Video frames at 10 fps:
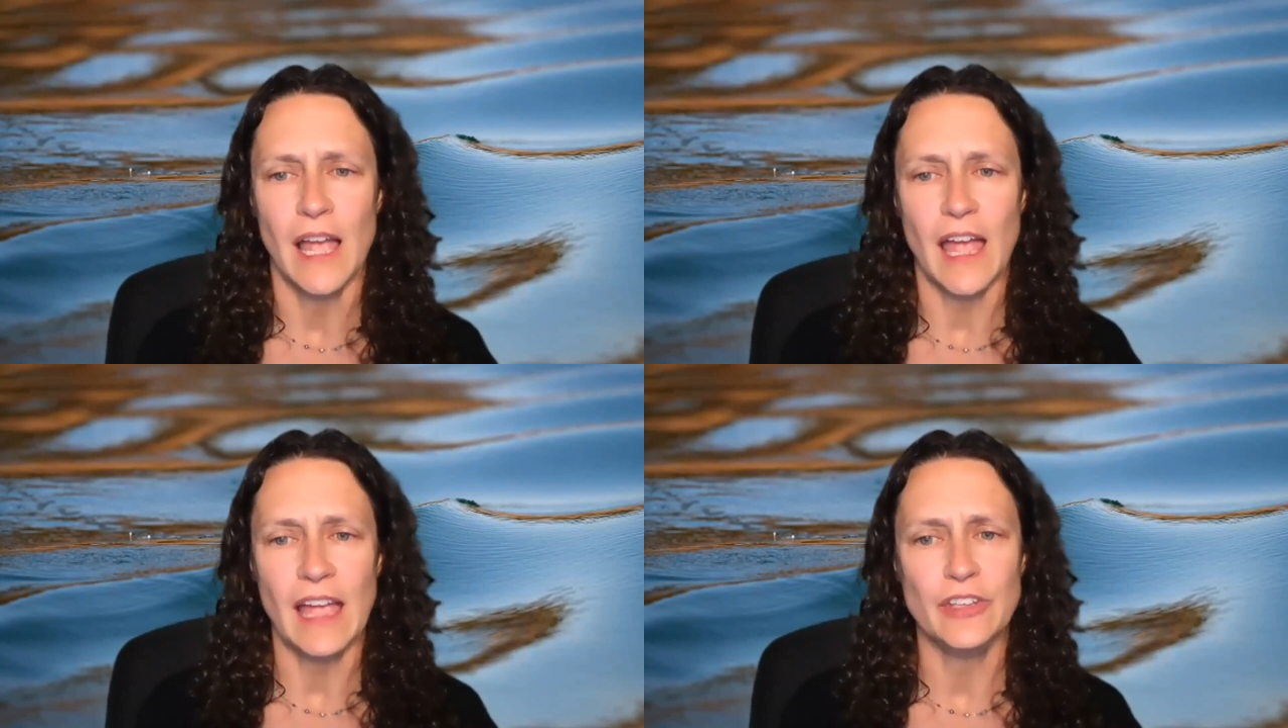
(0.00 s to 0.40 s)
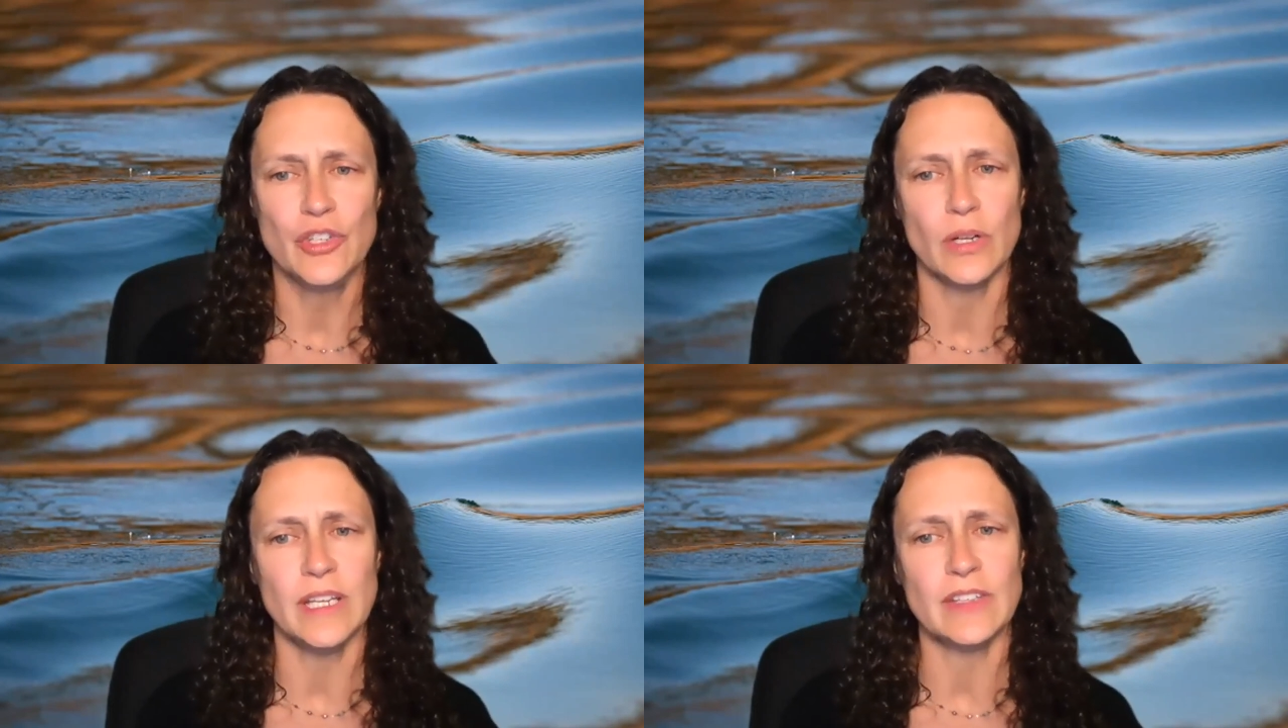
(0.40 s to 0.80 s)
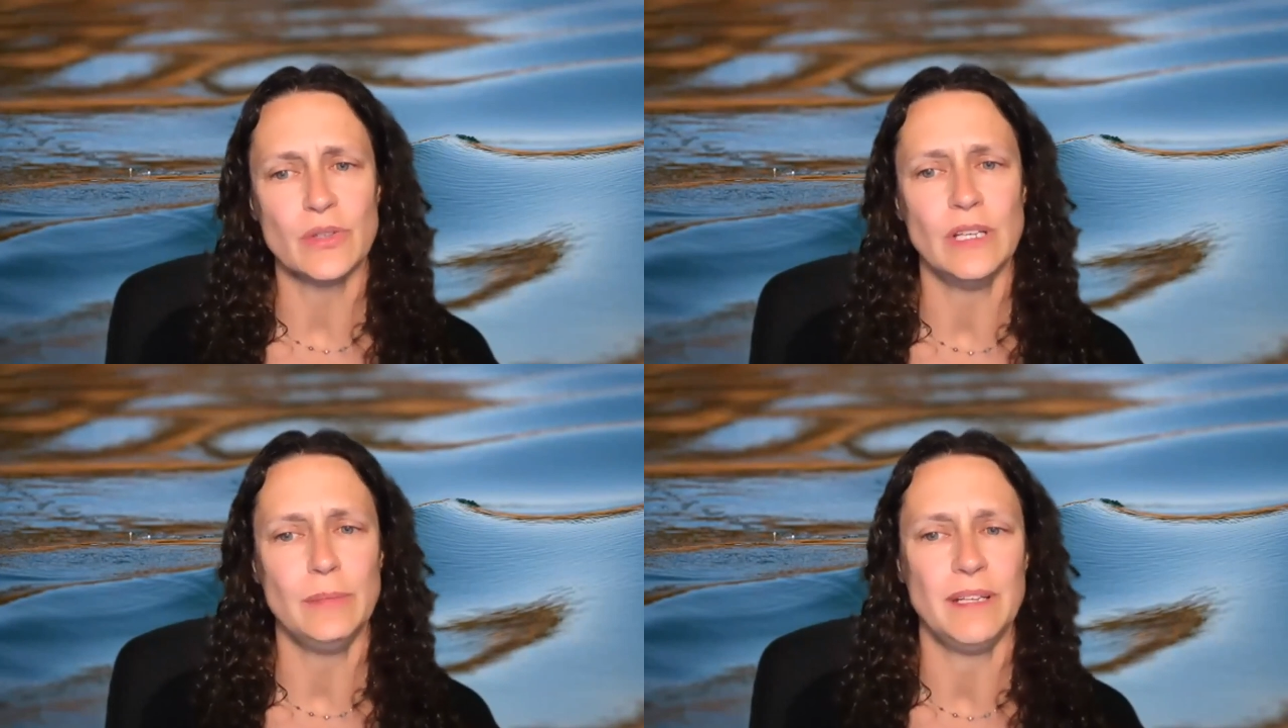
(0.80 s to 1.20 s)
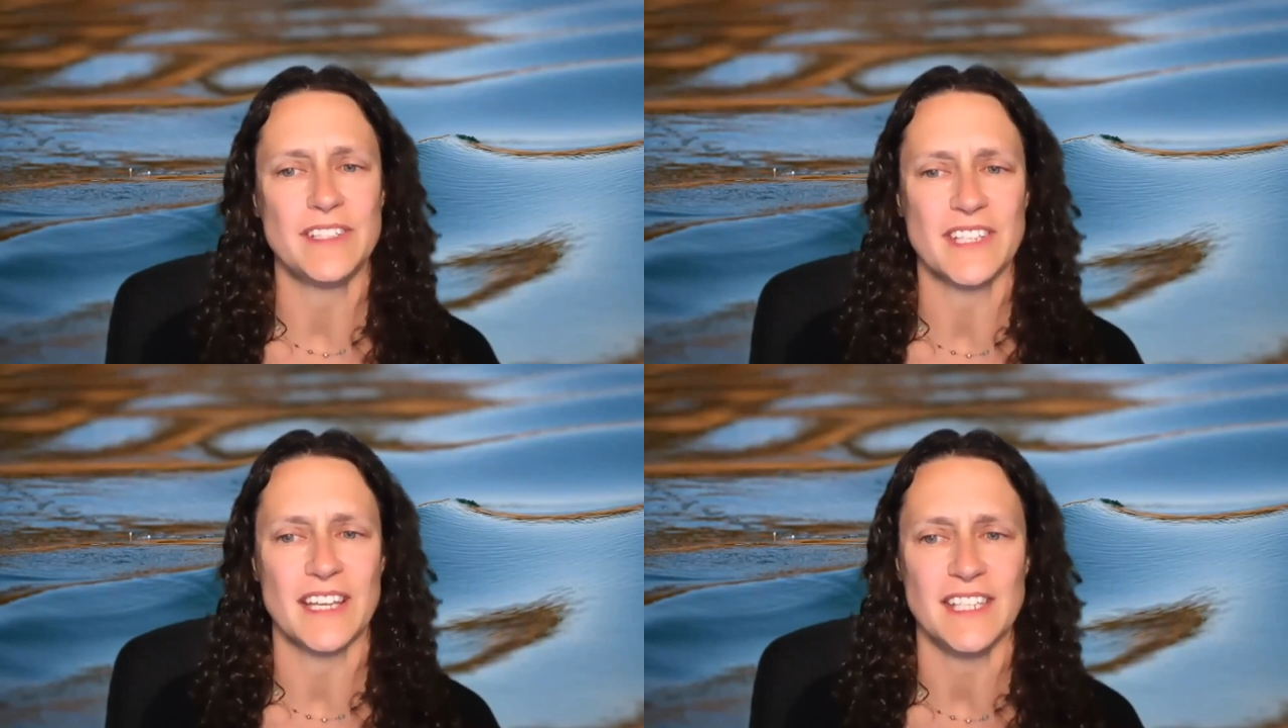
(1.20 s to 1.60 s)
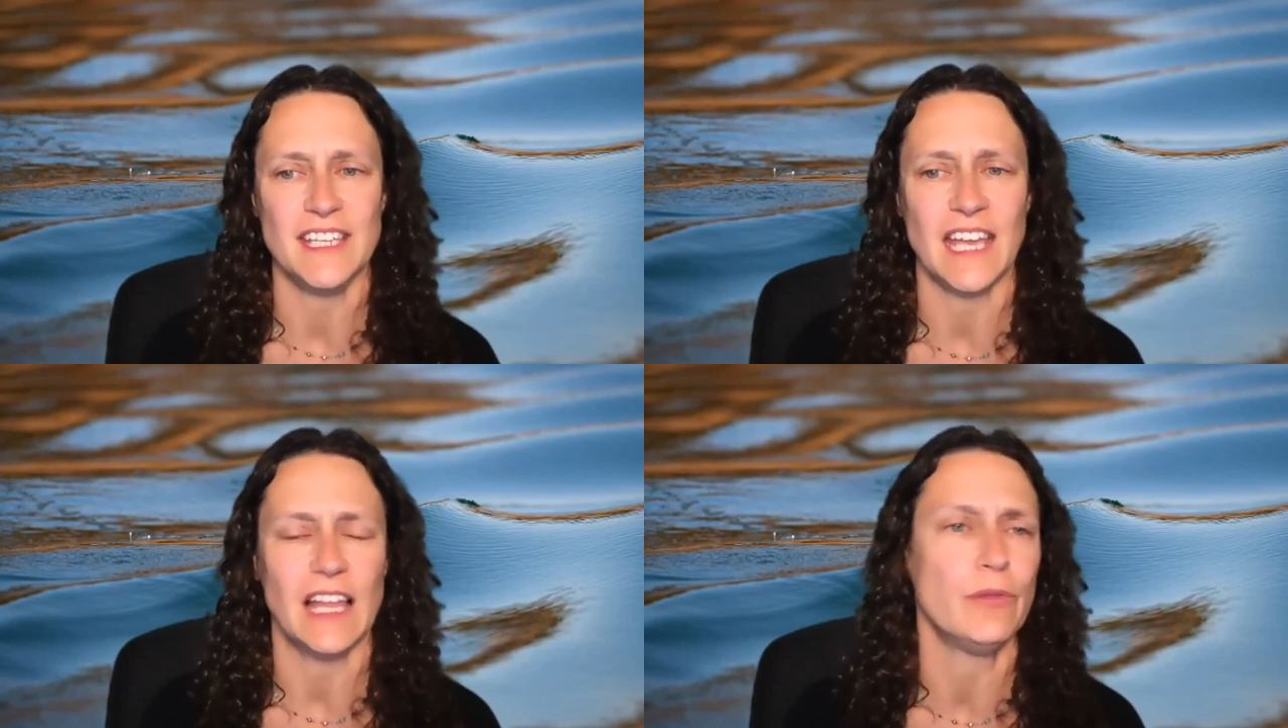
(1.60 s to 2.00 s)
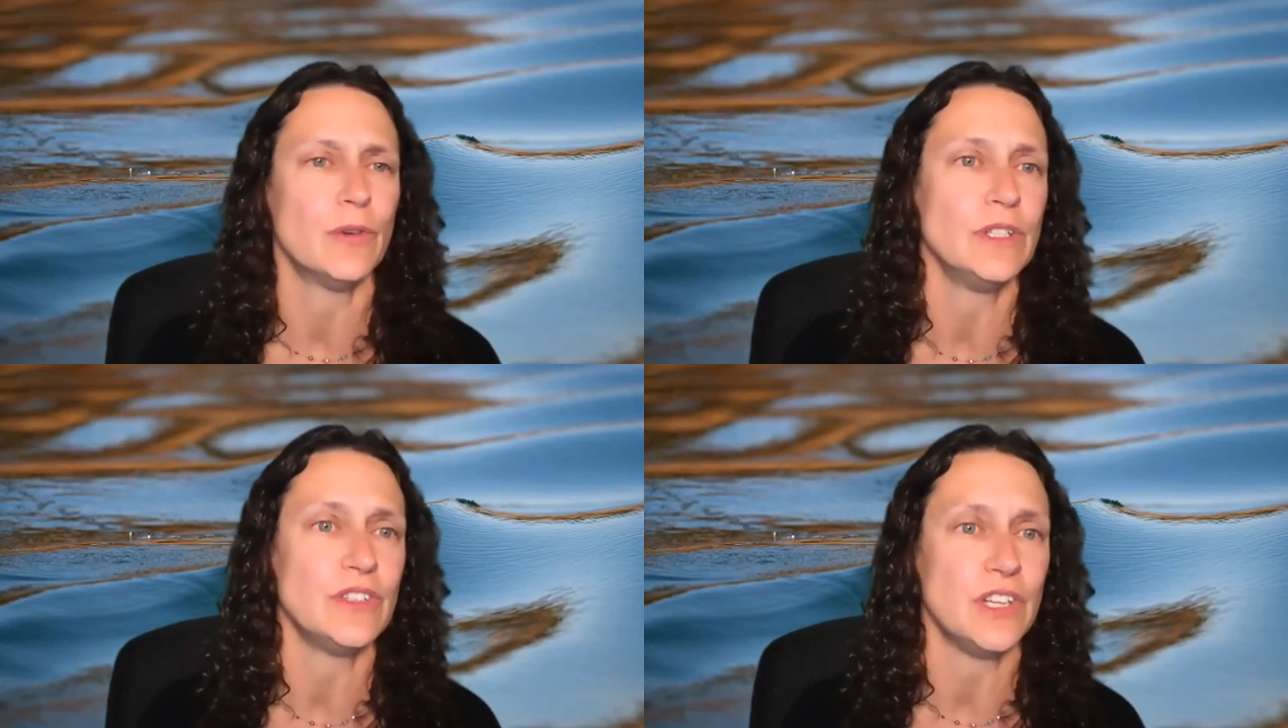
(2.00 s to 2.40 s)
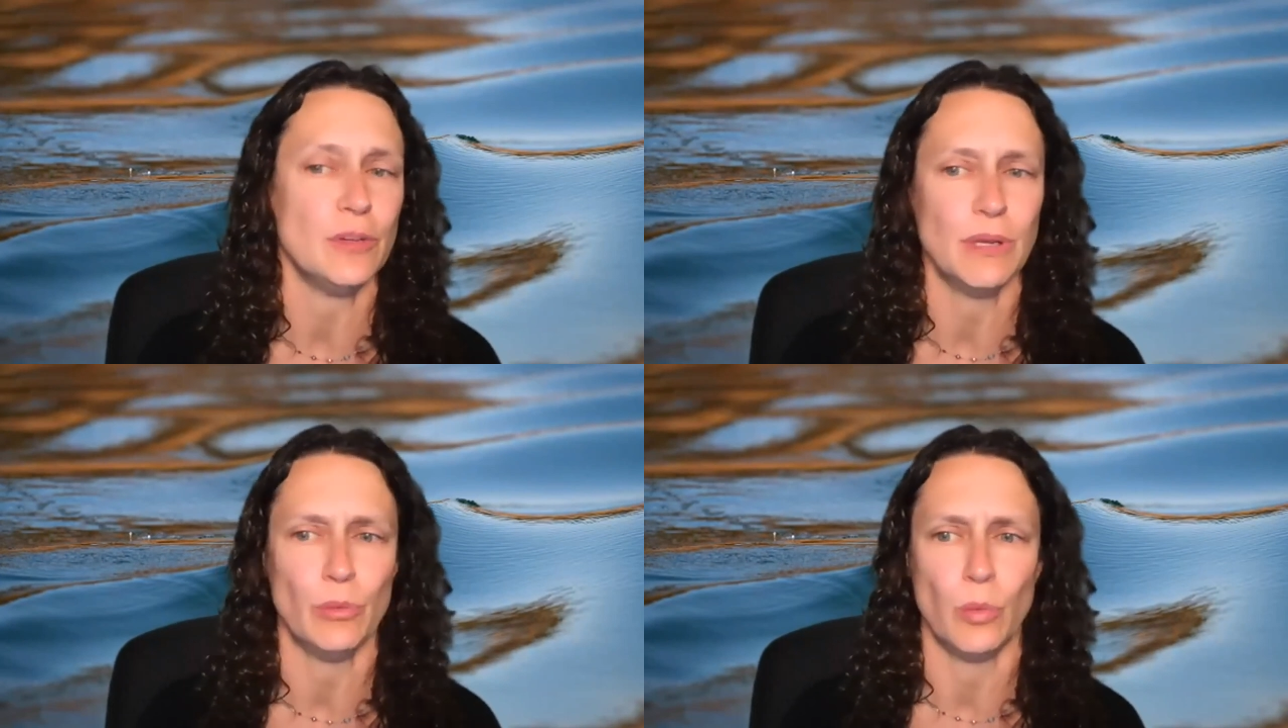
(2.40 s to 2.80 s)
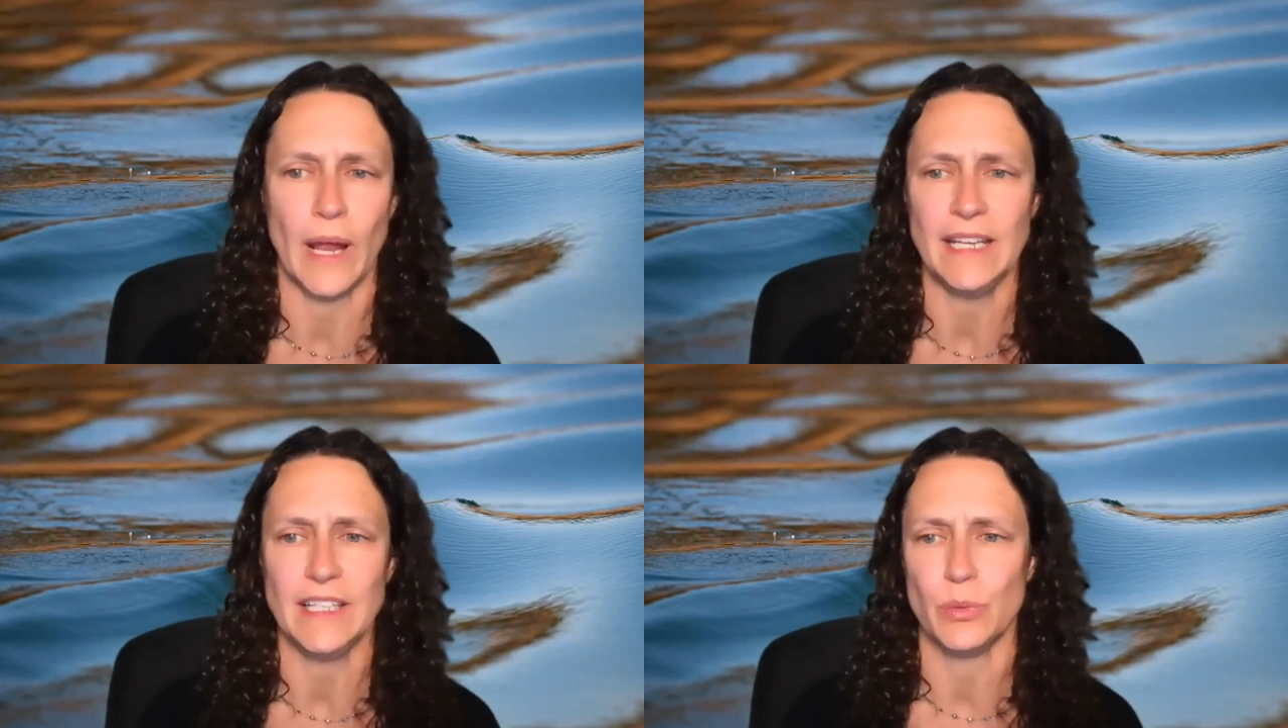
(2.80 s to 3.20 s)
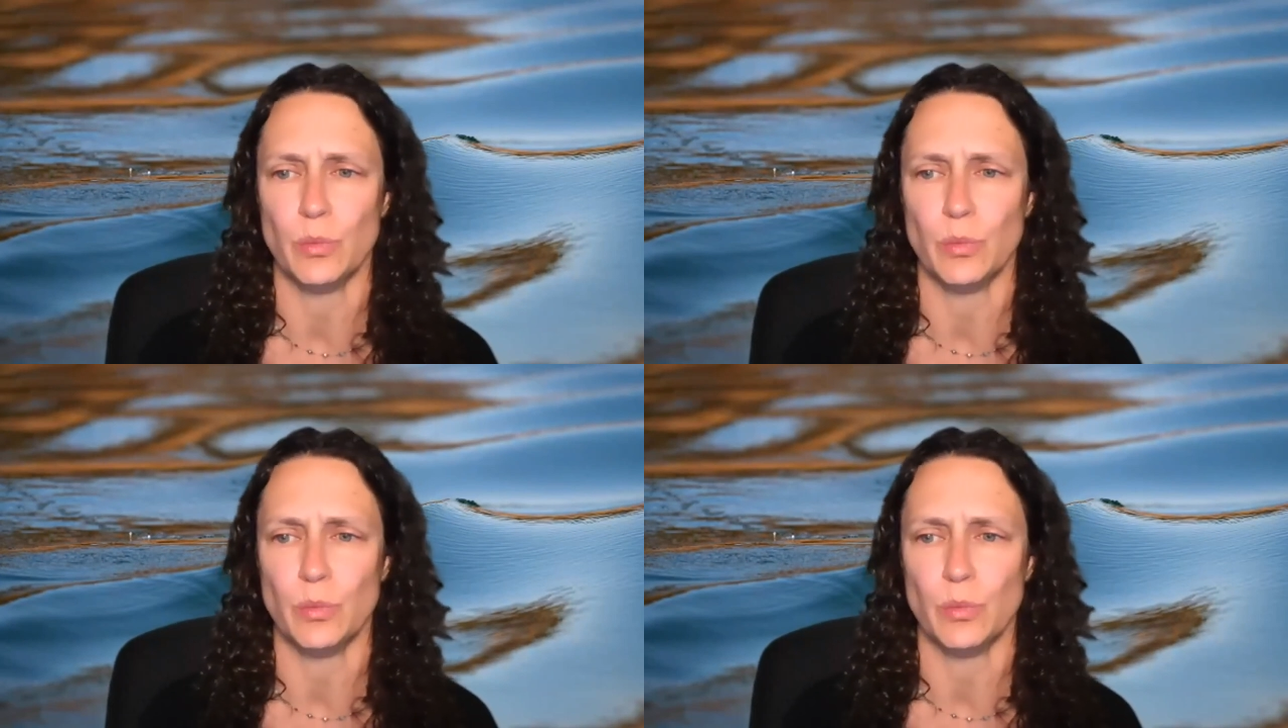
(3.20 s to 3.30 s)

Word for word: And Jordi is going to be discussing California's human right to